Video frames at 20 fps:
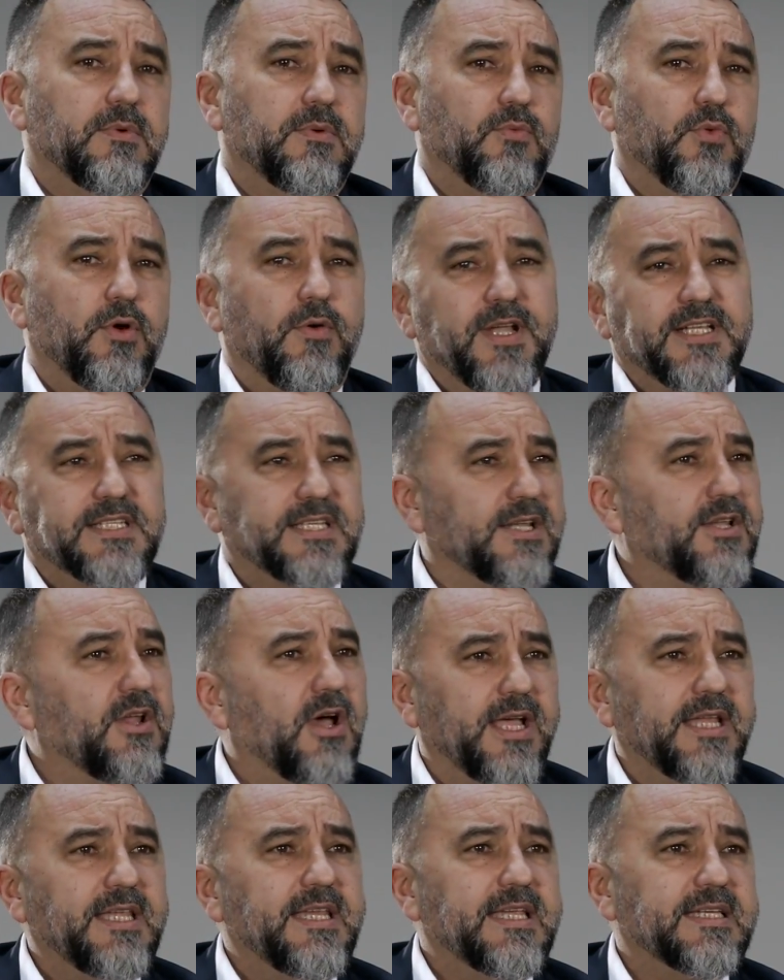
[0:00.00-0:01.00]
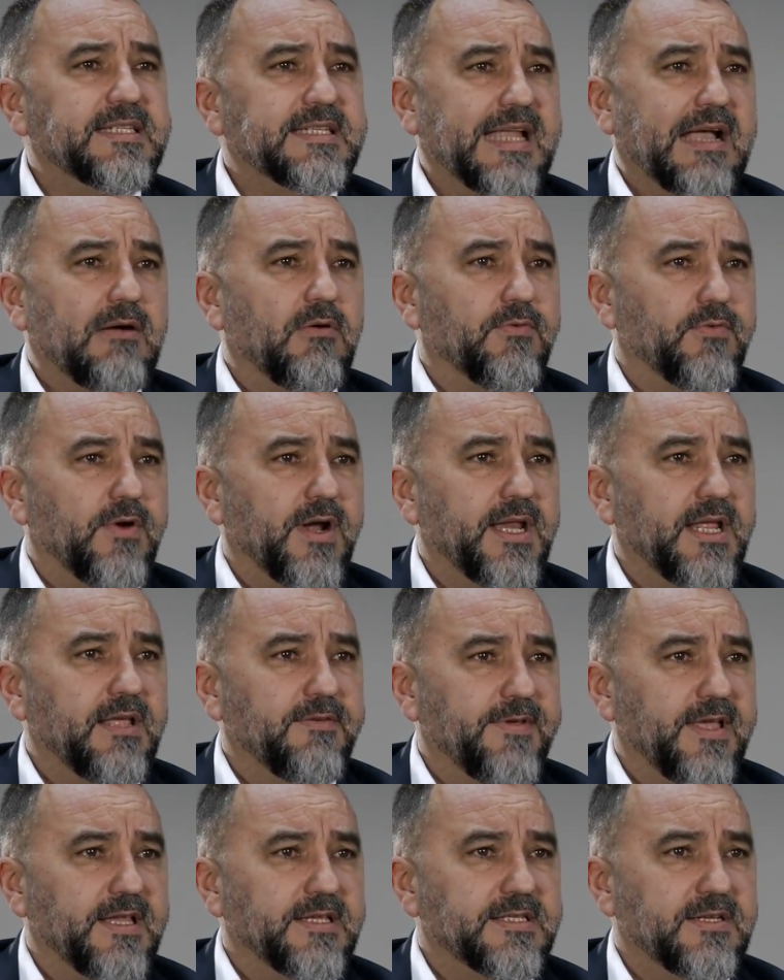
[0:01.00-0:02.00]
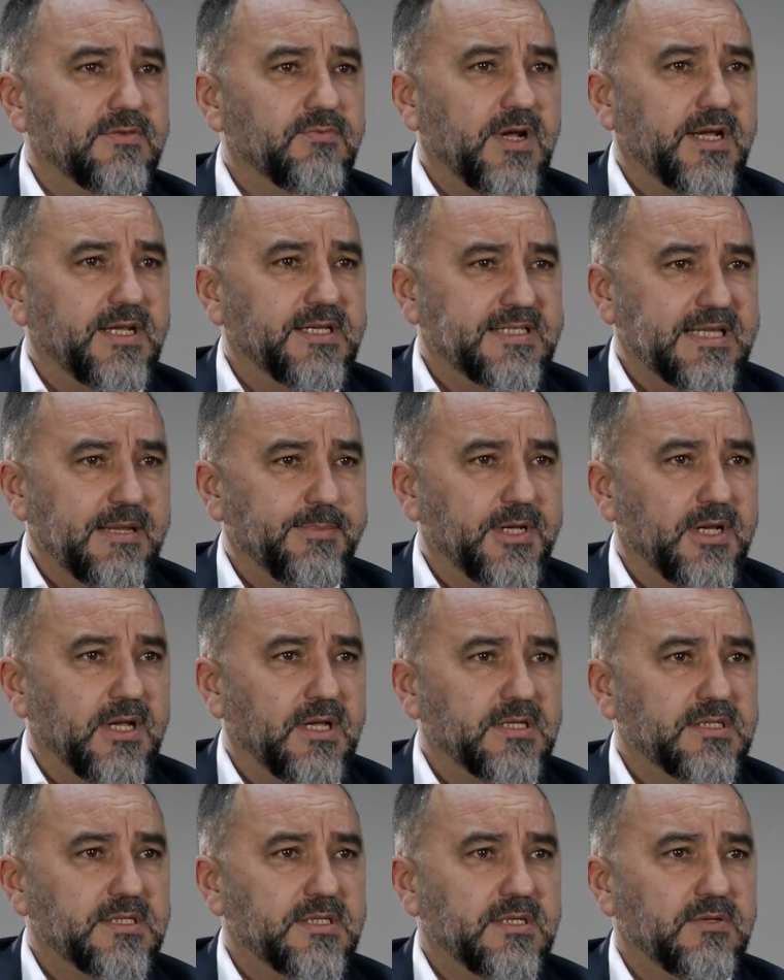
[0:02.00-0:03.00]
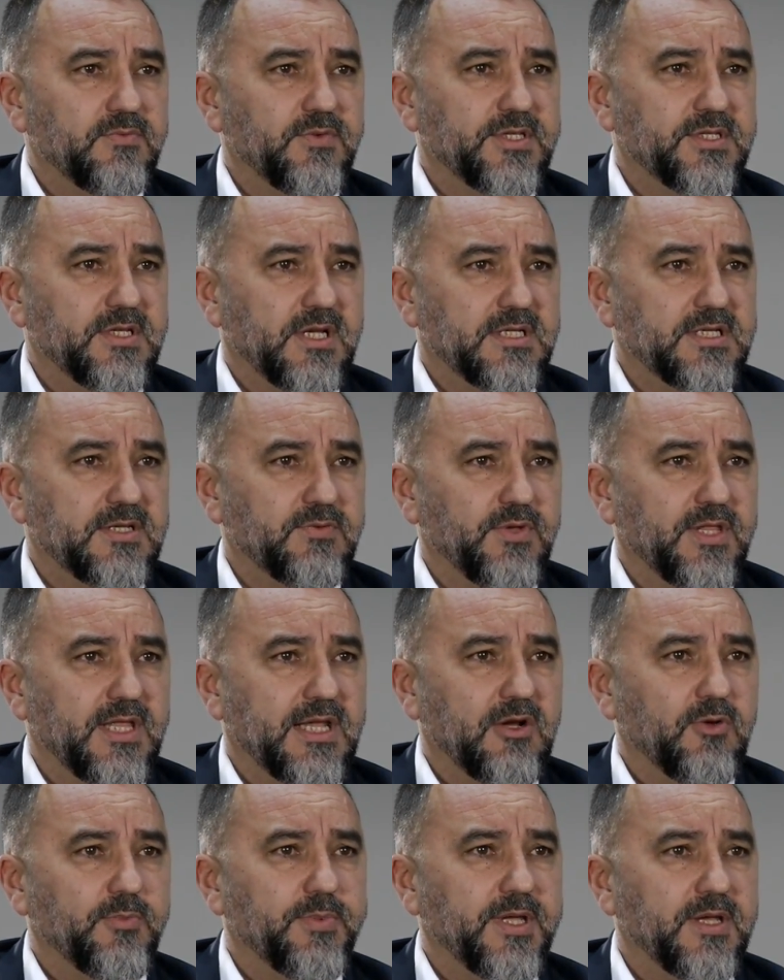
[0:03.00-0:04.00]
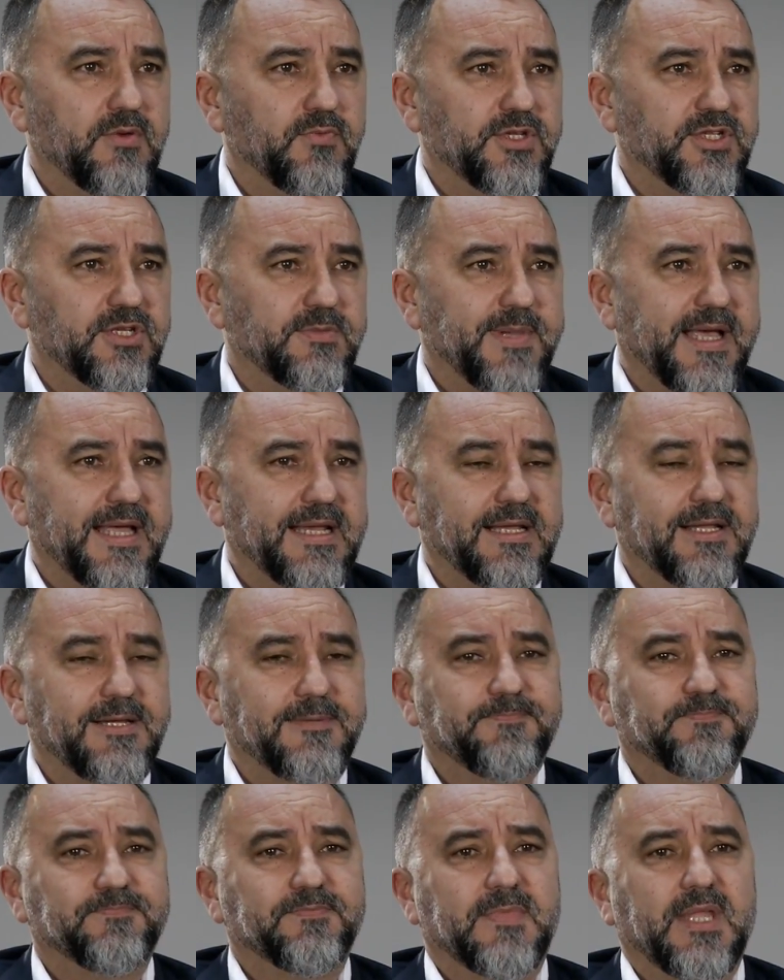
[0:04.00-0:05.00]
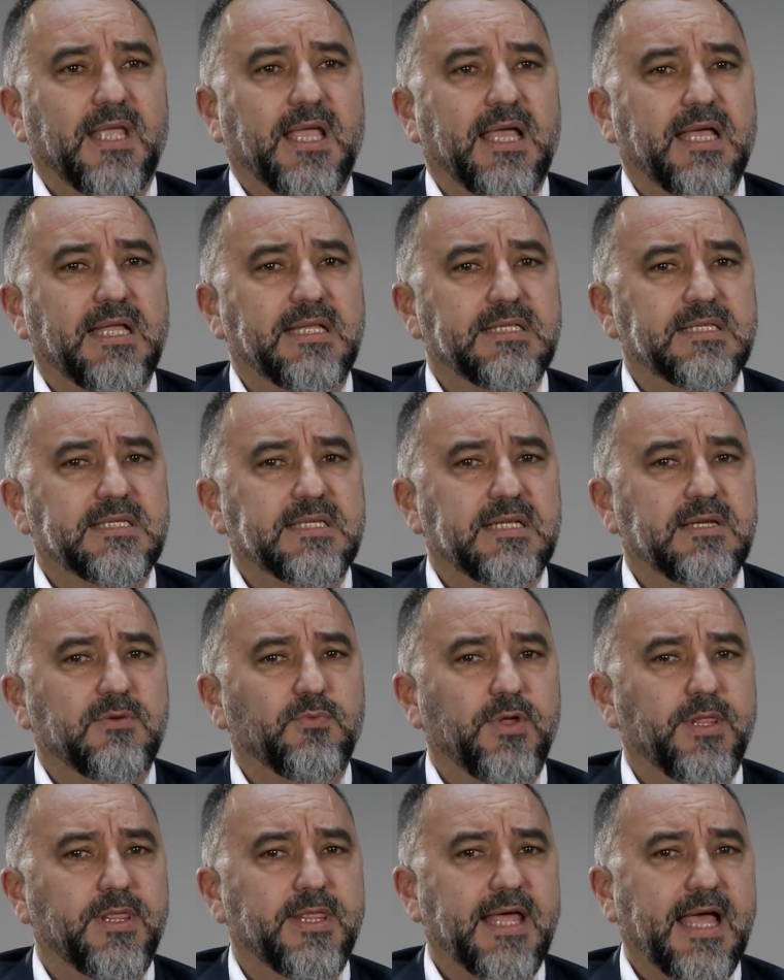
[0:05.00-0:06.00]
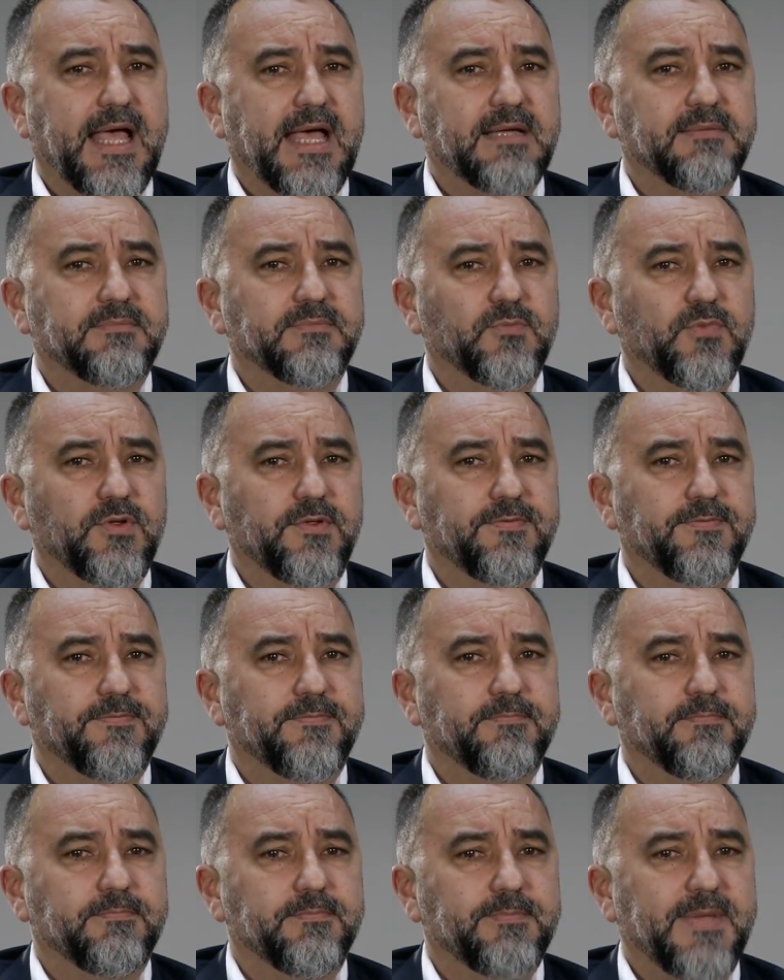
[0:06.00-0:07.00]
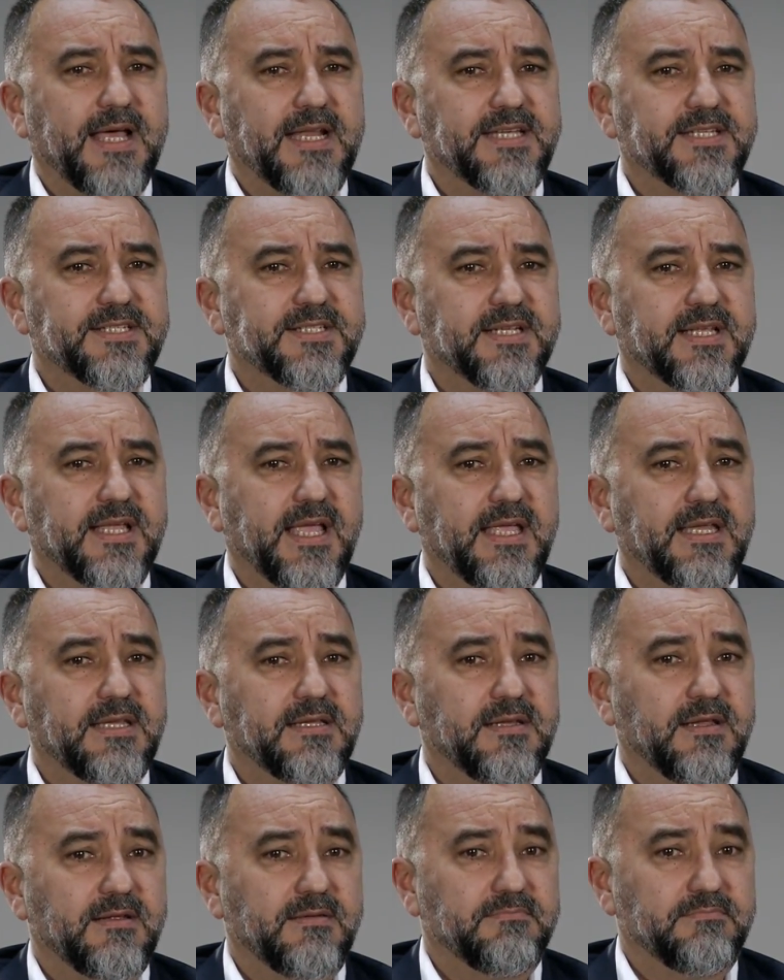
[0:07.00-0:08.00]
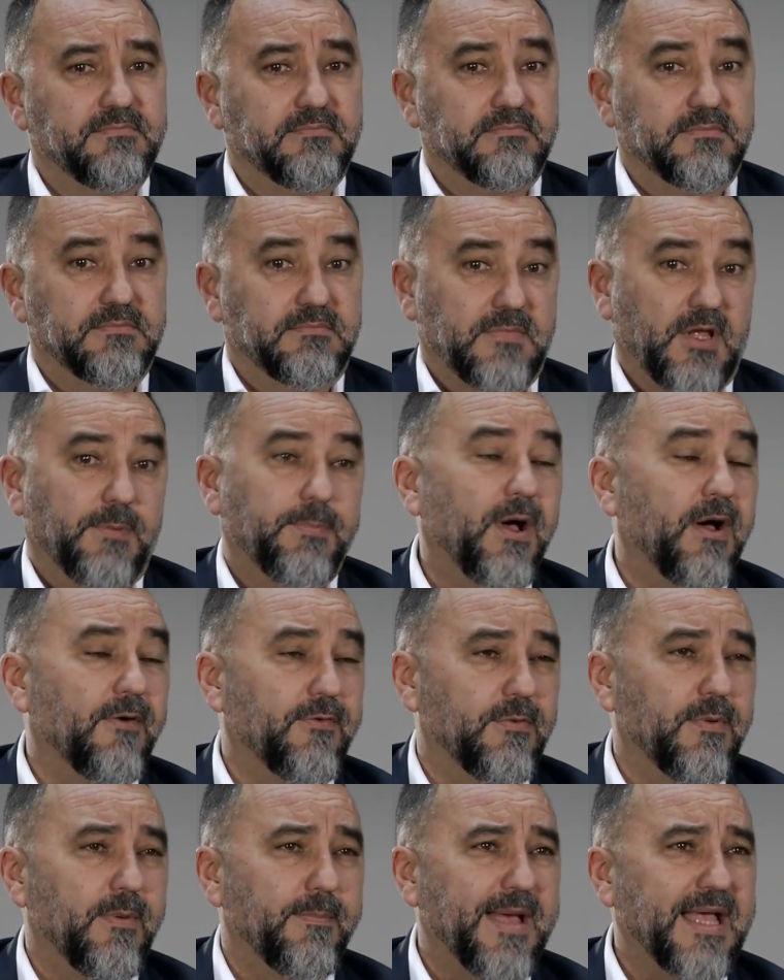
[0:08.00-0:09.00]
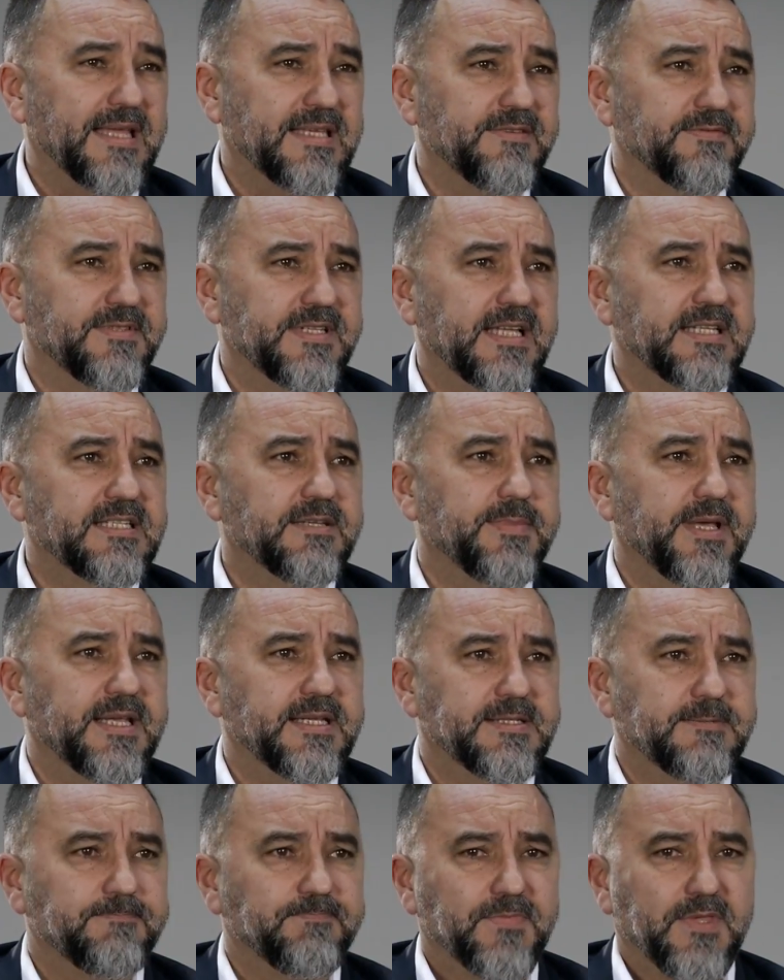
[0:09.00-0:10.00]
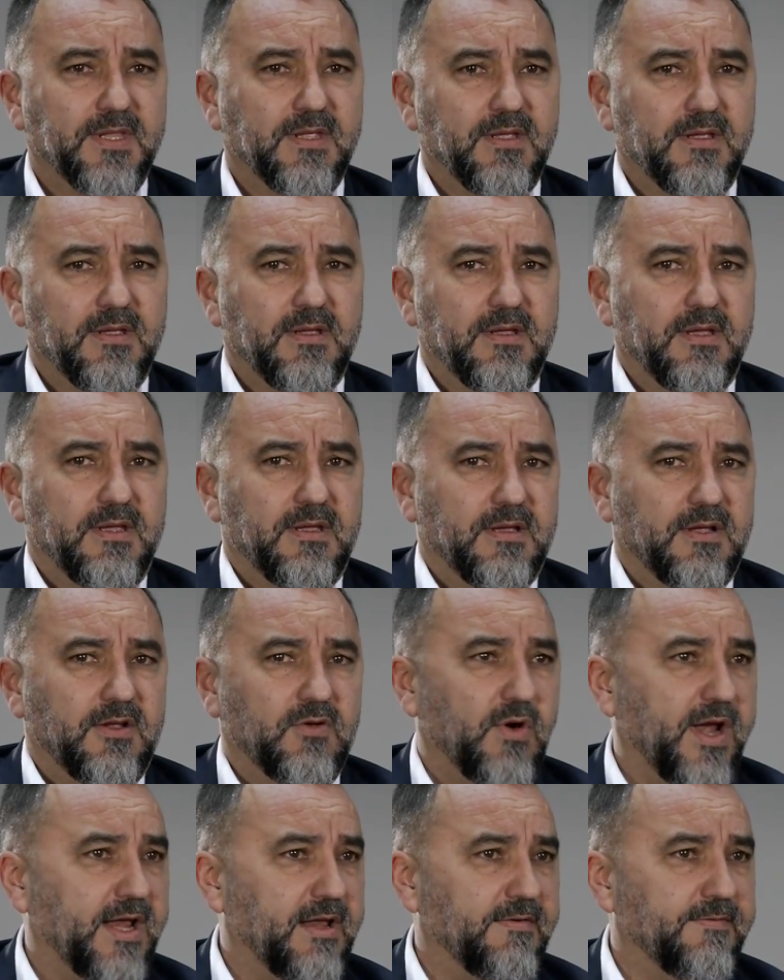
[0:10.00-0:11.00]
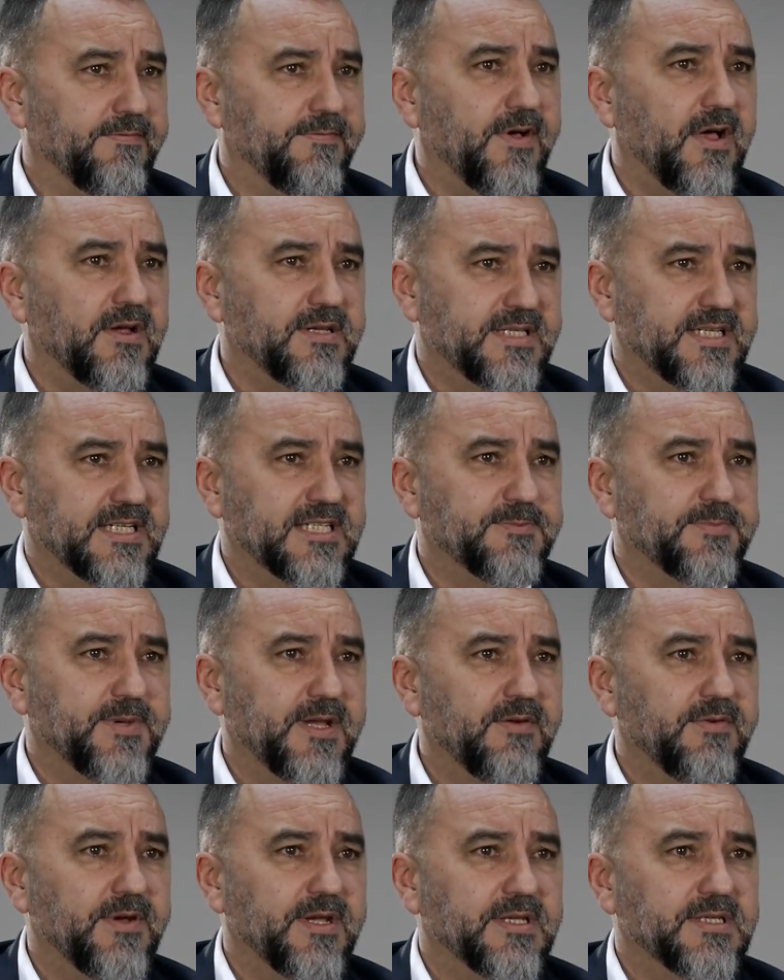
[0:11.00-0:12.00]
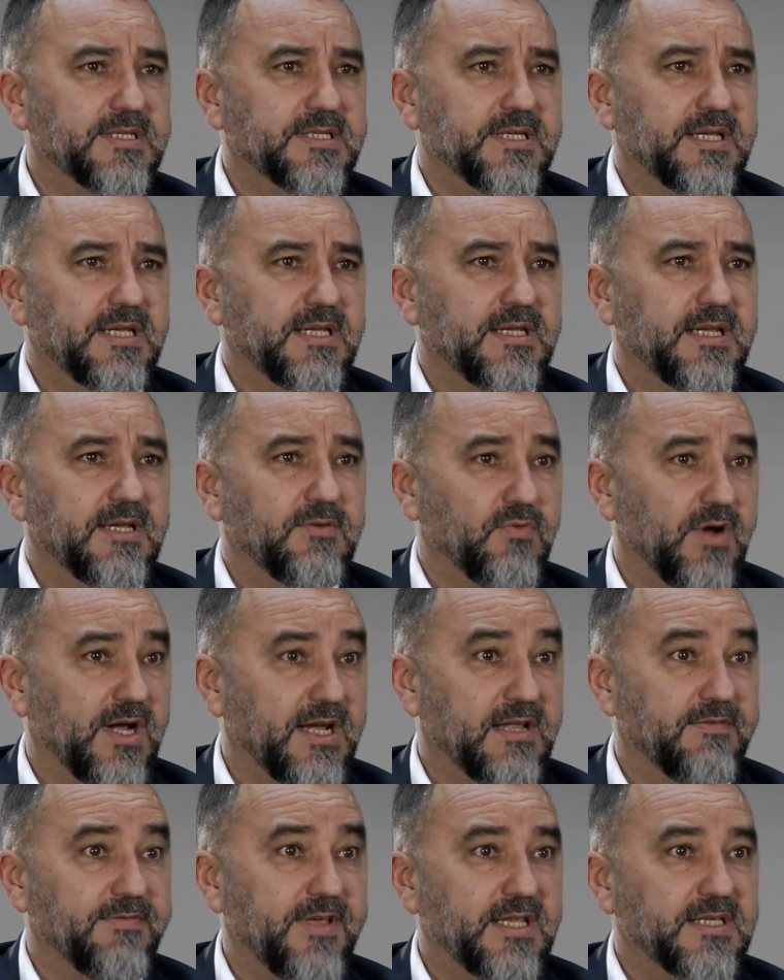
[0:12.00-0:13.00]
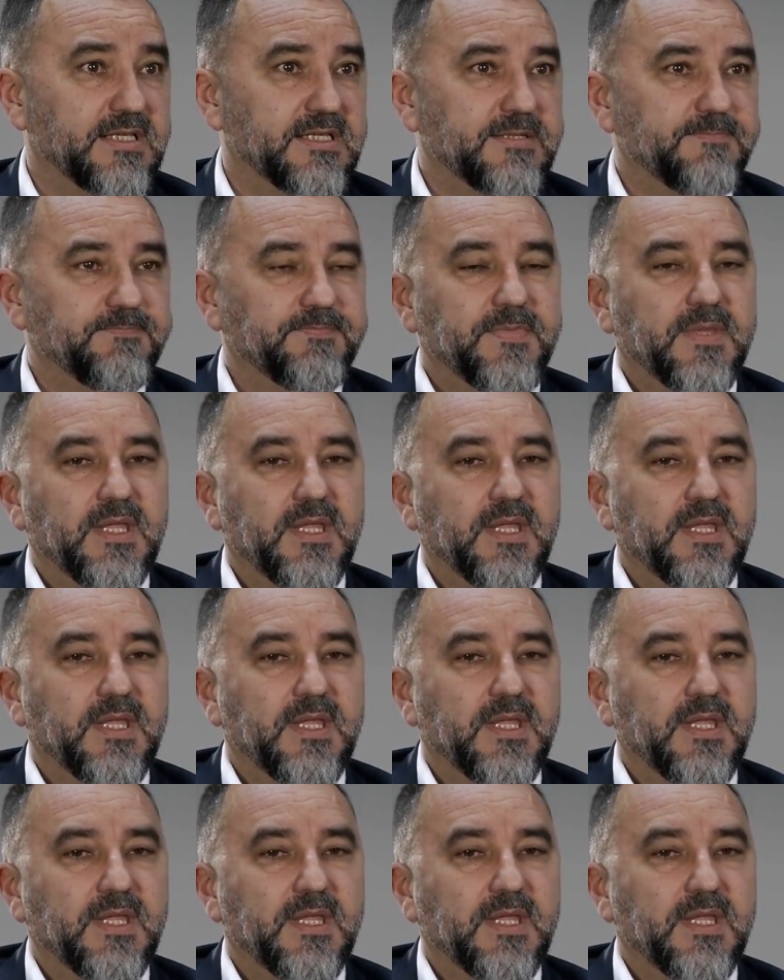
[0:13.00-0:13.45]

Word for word: we're into nine years now of running events and running seminars. We started with NLP and Richard Bandler, And uh, with that, we've managed to gain, apart from a massive database, great and vast experience in, in running events.